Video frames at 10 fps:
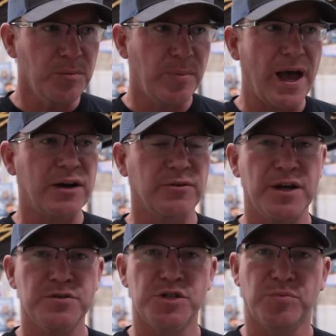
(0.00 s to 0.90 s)

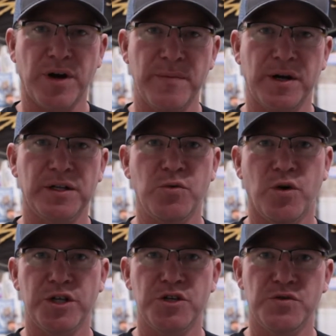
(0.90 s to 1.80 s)
backgrounds, you primarily
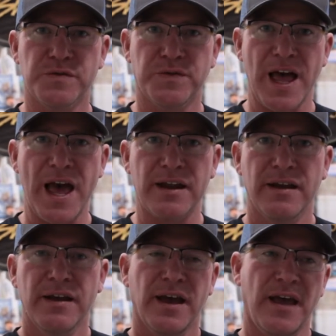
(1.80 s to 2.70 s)
want to use flat,
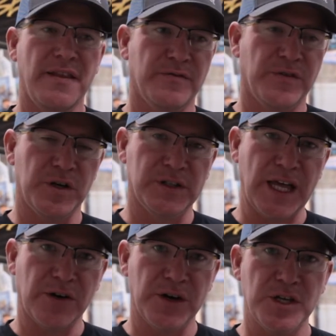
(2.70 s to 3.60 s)
and then for your
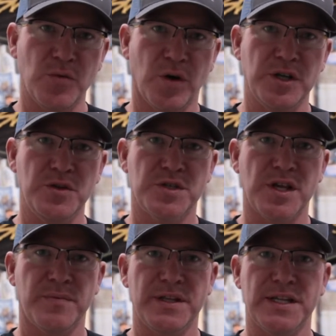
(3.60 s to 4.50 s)
lettering, you want to use
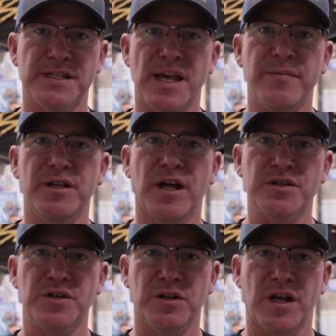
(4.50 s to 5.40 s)
something that's
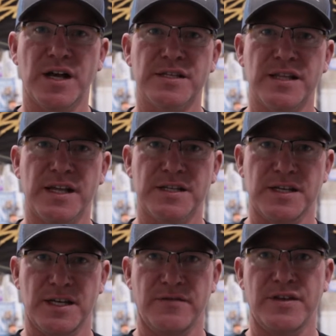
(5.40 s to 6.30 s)
semi-gloss or gloss, and that's going
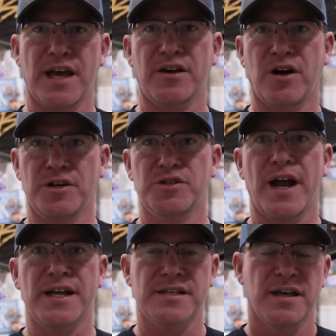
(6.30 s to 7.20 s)
to give you that
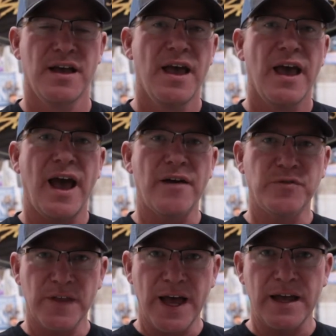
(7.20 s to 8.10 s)
contrast.
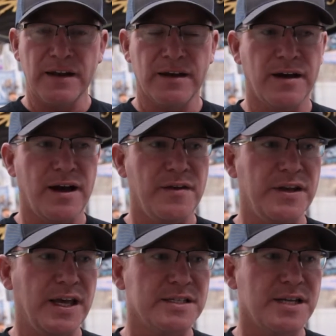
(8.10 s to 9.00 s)
After that, the
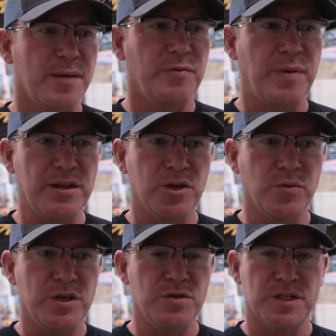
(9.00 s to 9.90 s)
next type of paint that
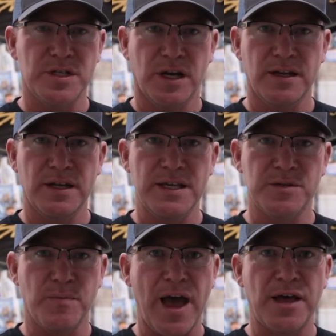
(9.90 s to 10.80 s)
we use a ton is
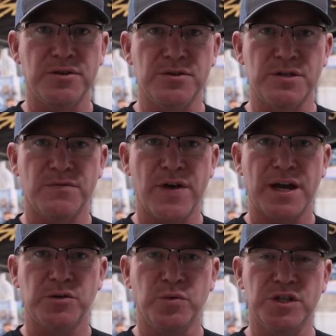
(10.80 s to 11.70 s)
Matthews. In
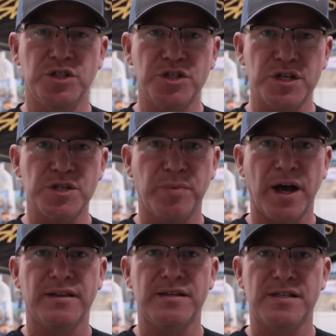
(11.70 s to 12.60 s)
fact, we just
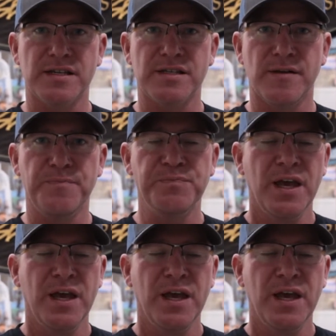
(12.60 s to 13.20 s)
bought the system.